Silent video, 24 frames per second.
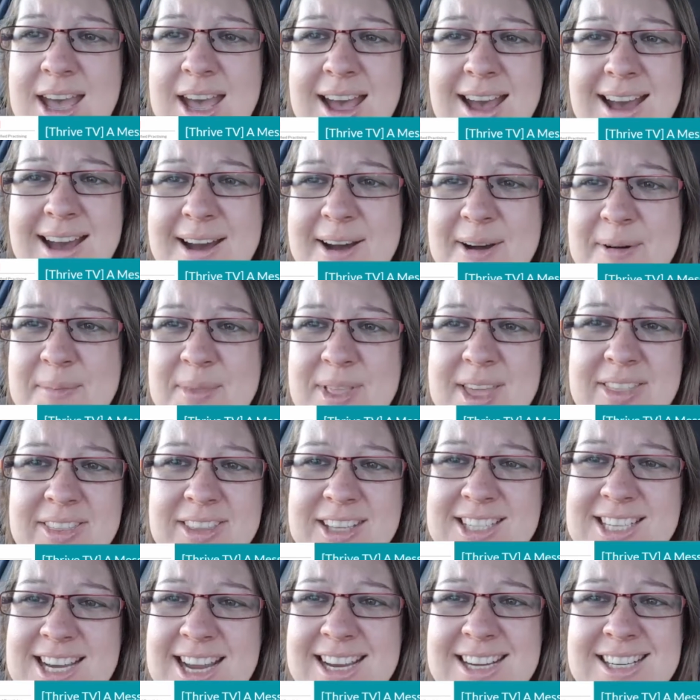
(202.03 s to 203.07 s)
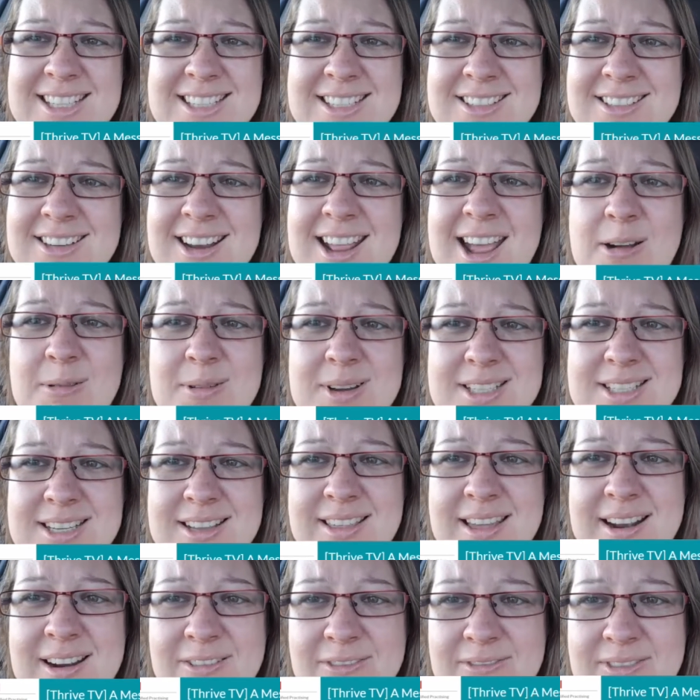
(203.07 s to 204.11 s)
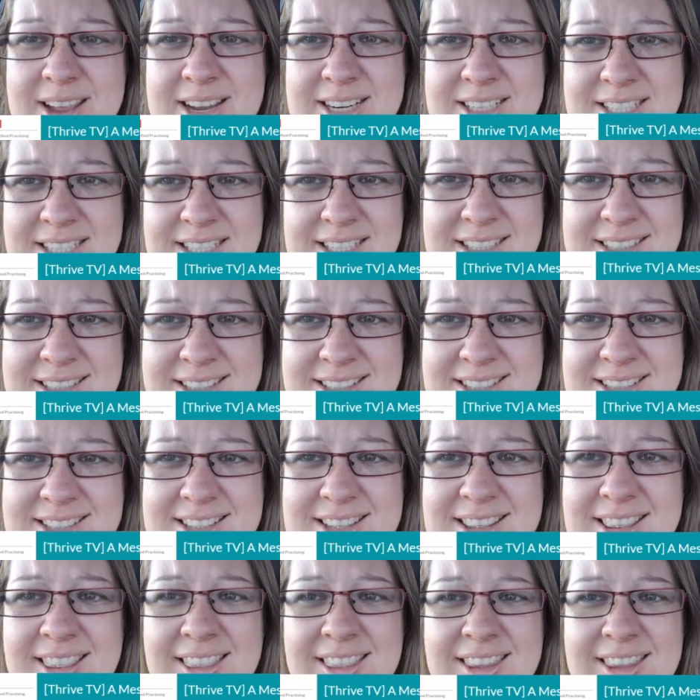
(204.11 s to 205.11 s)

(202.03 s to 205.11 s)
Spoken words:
and the changes and how we see that affecting us.